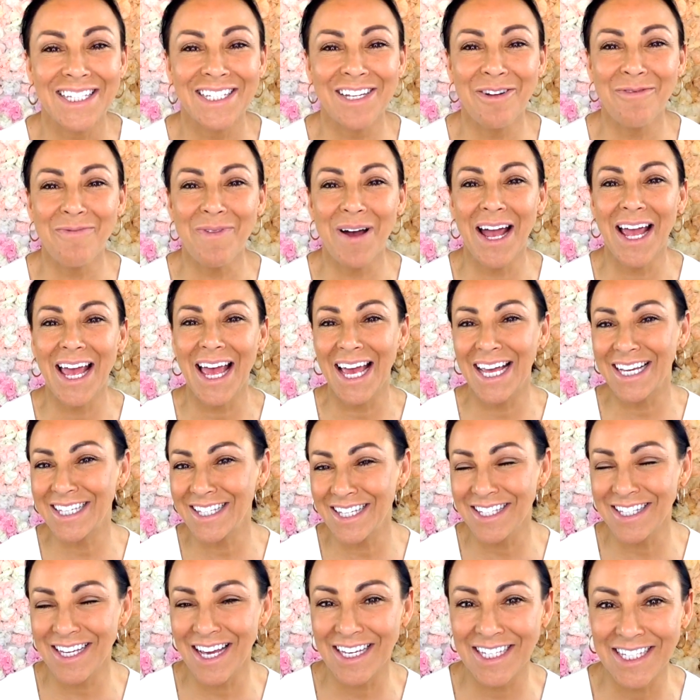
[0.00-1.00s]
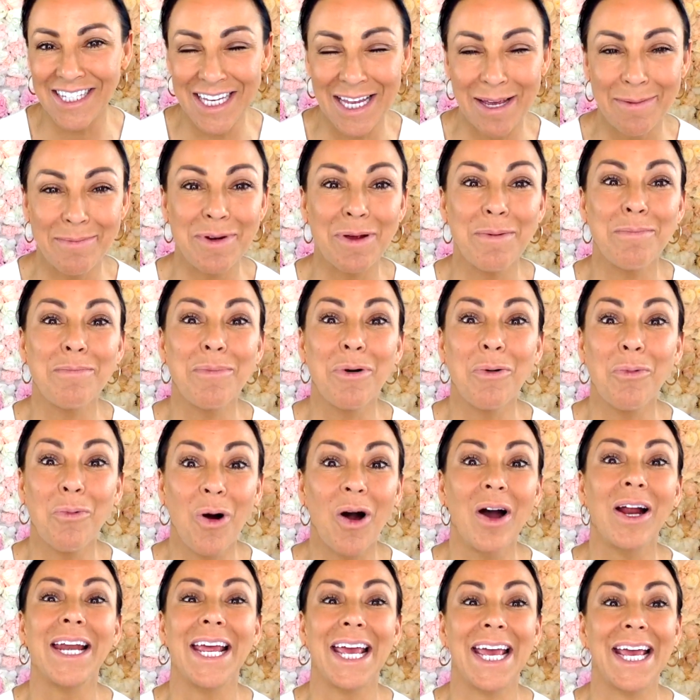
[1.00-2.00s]
So my exercise tip number
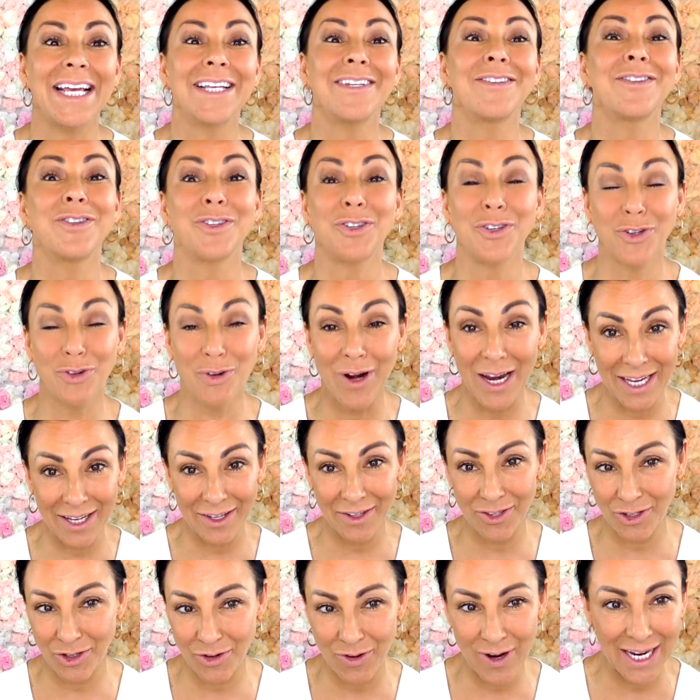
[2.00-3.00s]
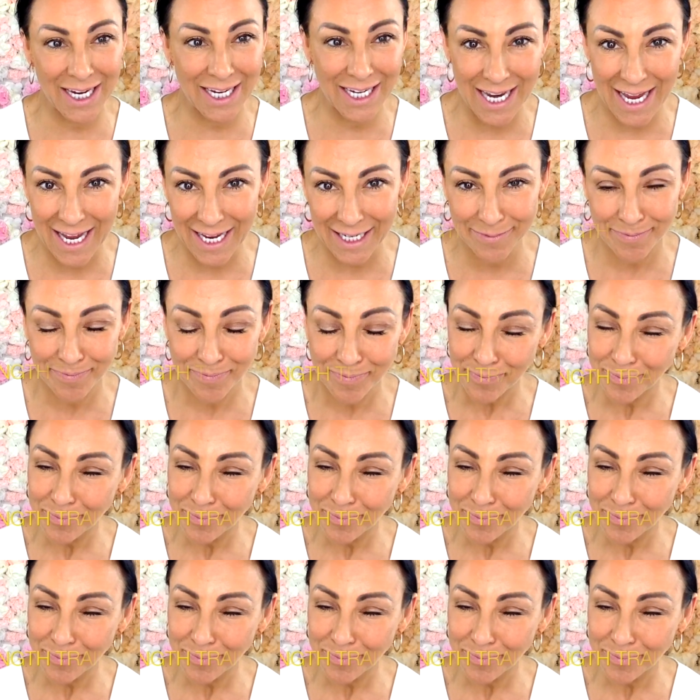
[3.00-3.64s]
one is strength training.